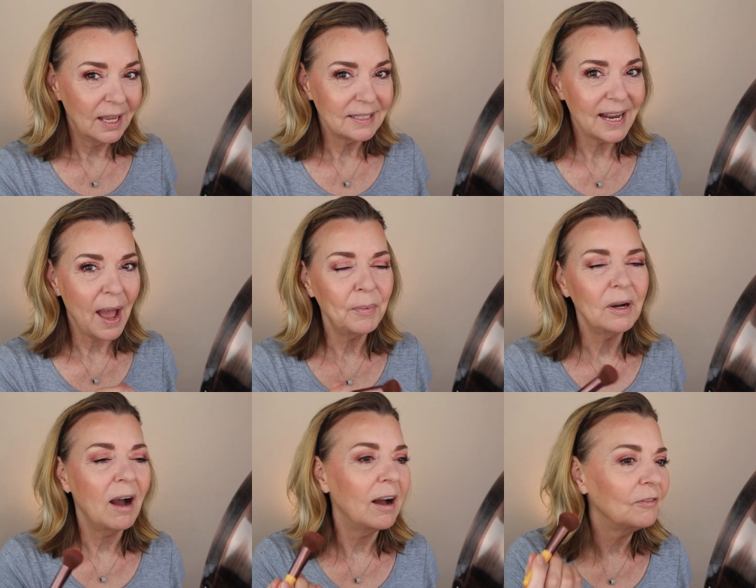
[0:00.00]
tap
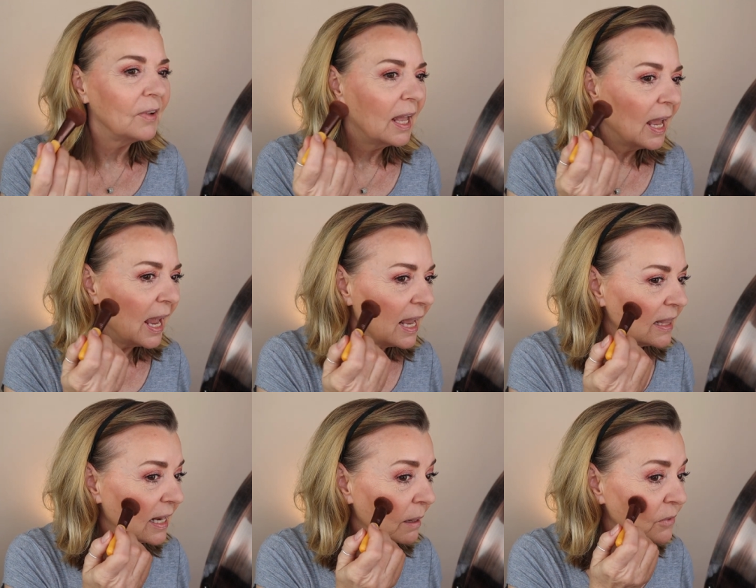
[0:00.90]
it off,
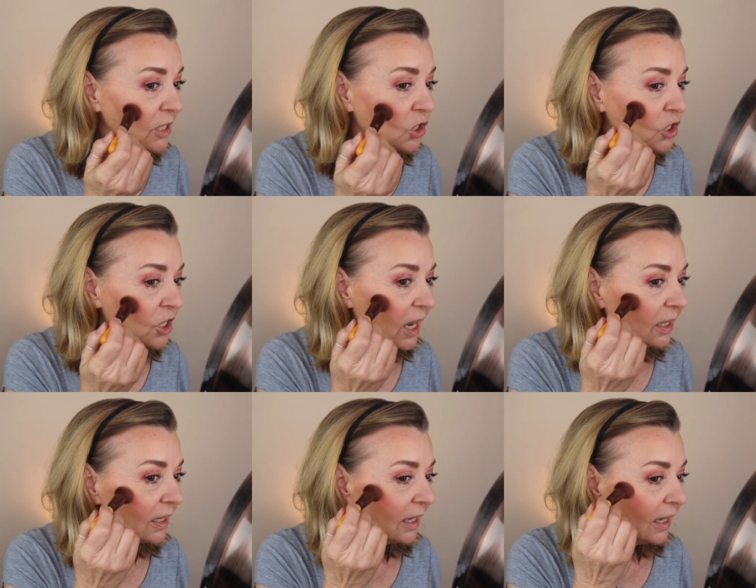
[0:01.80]
and then I'm just
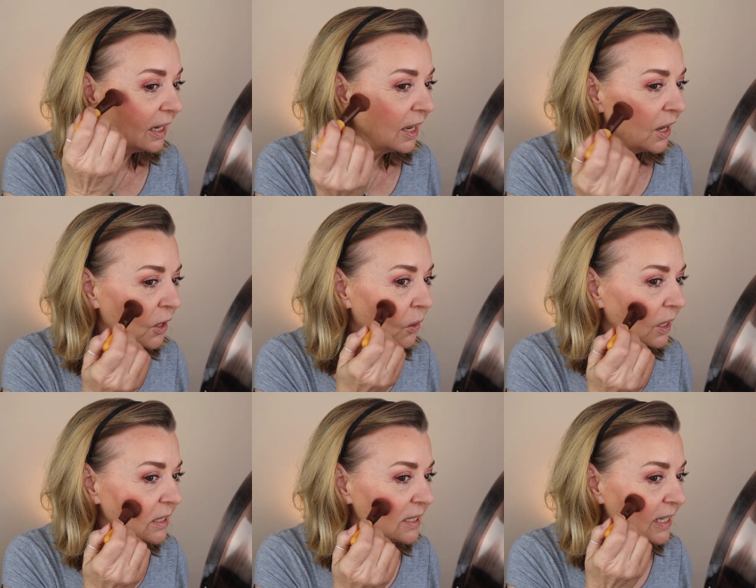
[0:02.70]
gently
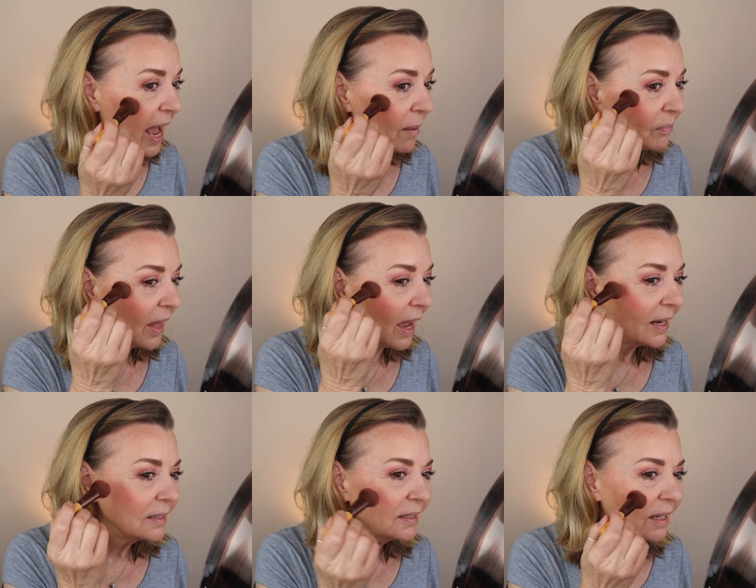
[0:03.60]
going to tap
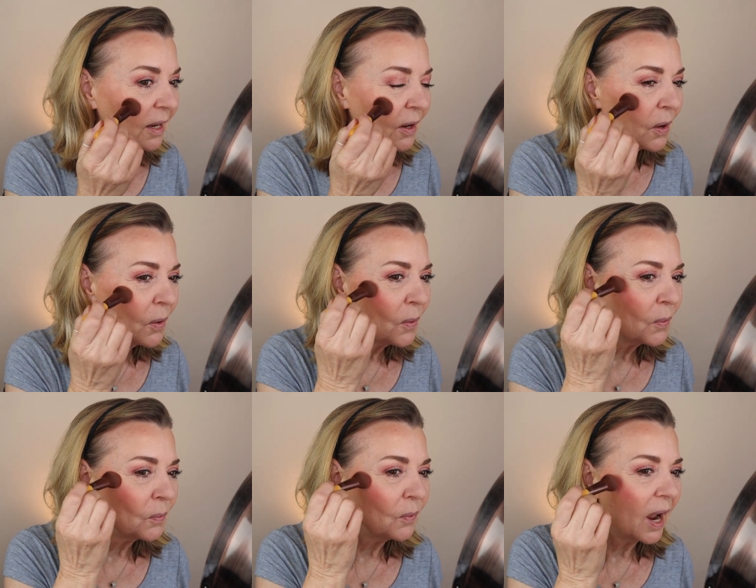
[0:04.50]
that
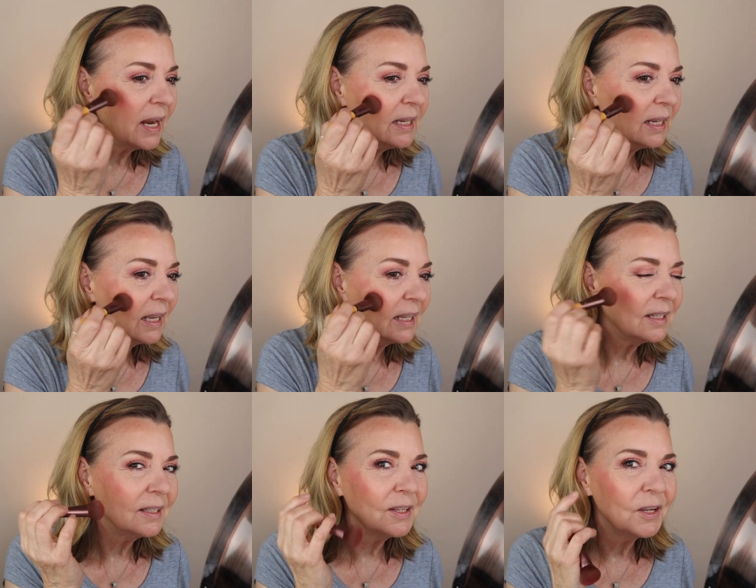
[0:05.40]
right
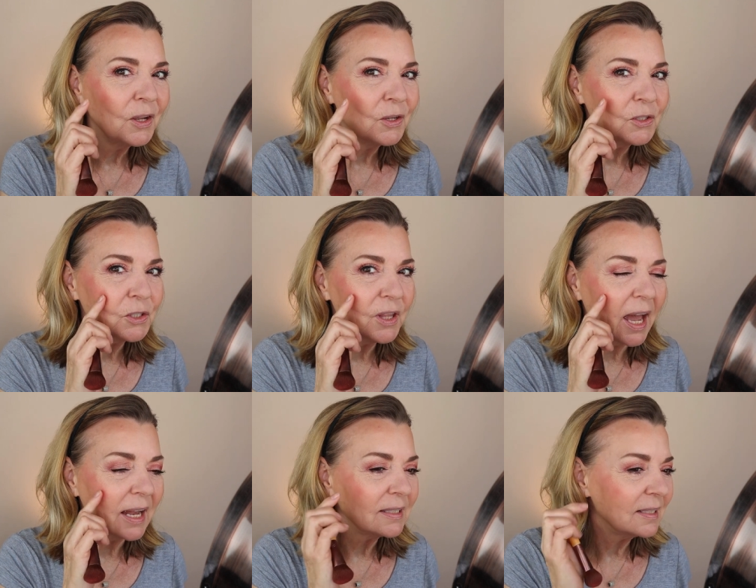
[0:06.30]
in to
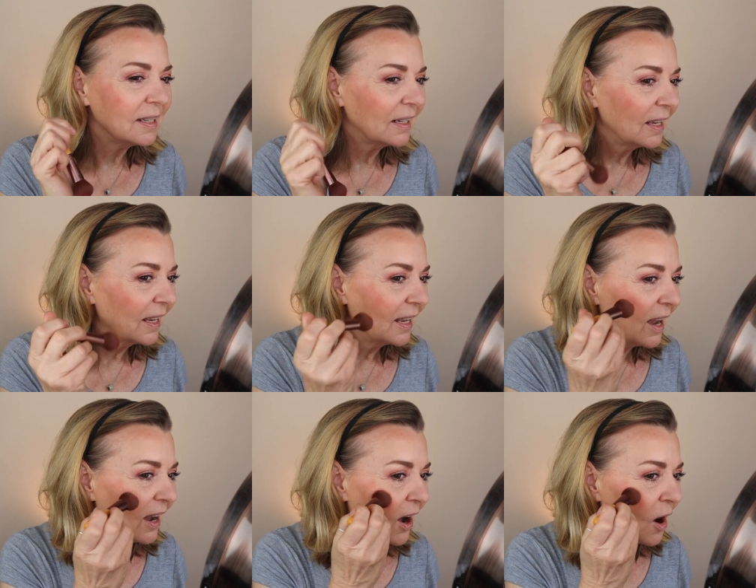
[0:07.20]
that
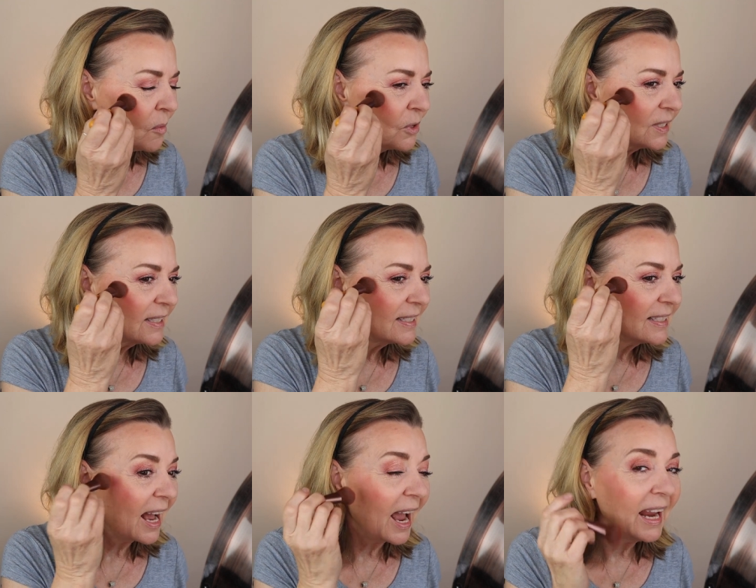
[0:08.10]
almost
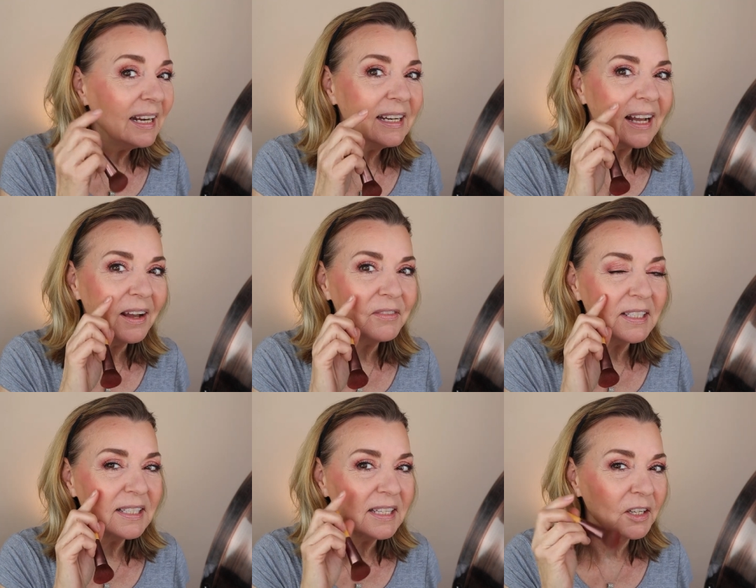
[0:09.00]
side of
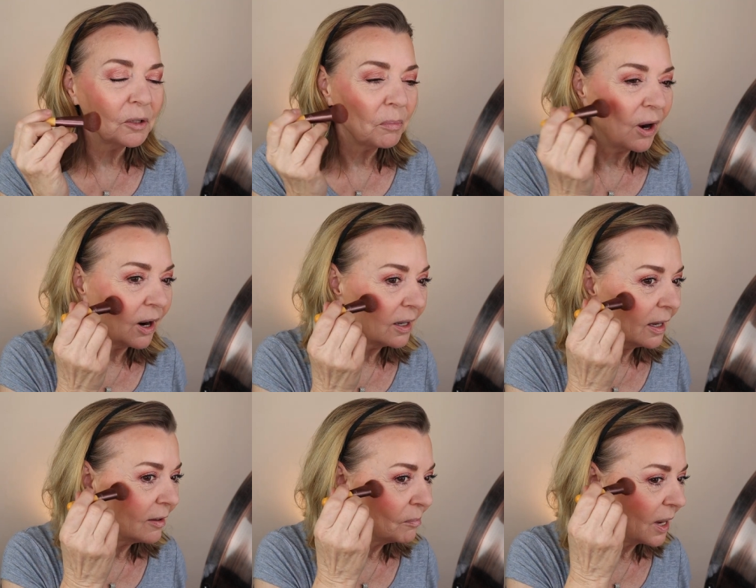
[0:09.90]
the center
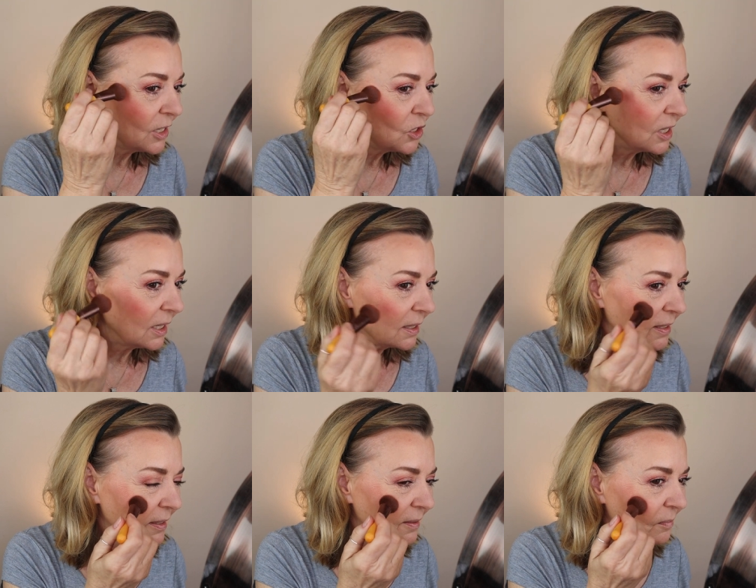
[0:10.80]
part of my
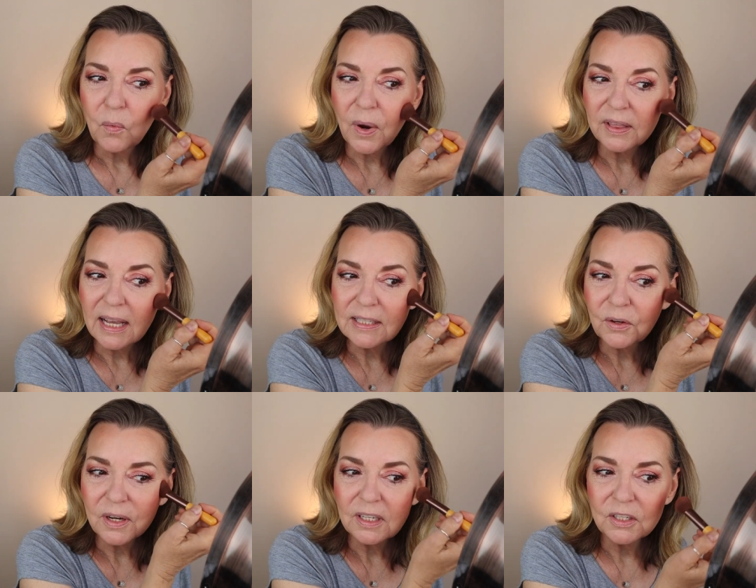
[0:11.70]
cheeks. What that's
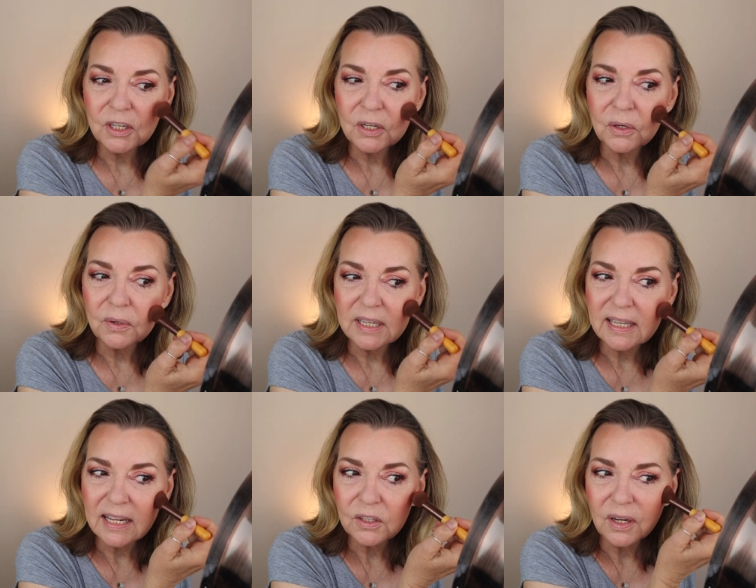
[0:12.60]
going to do
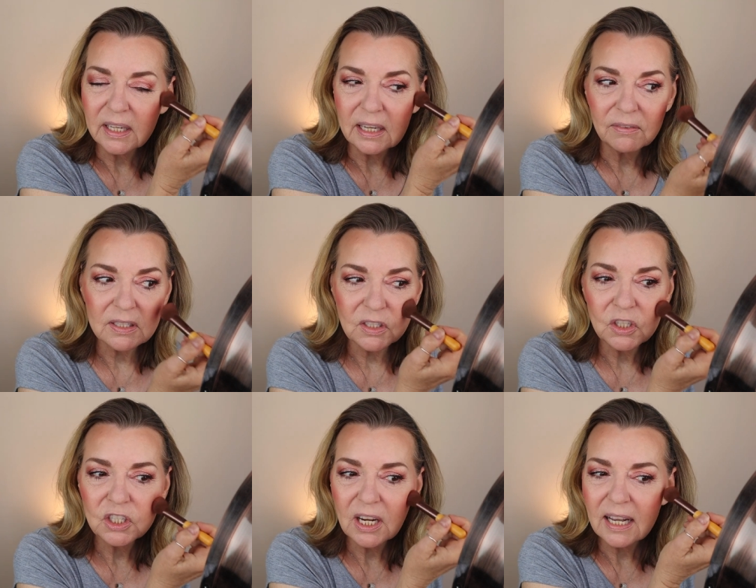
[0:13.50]
is that's going to give us
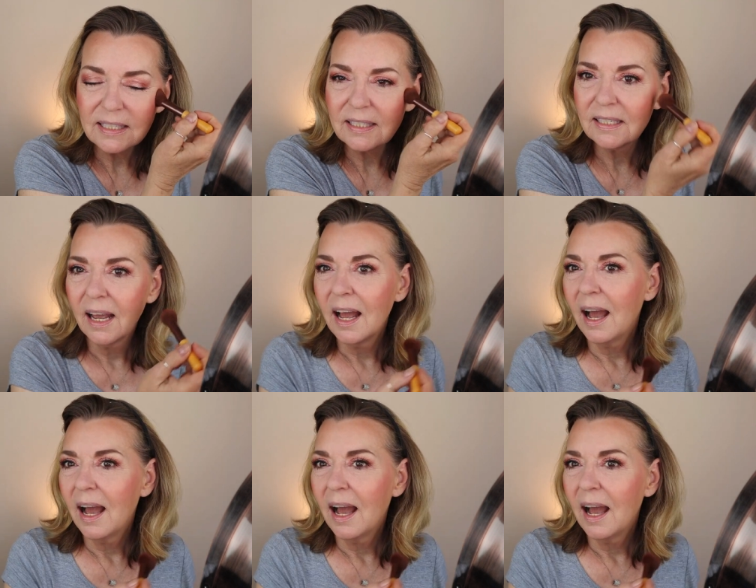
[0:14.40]
just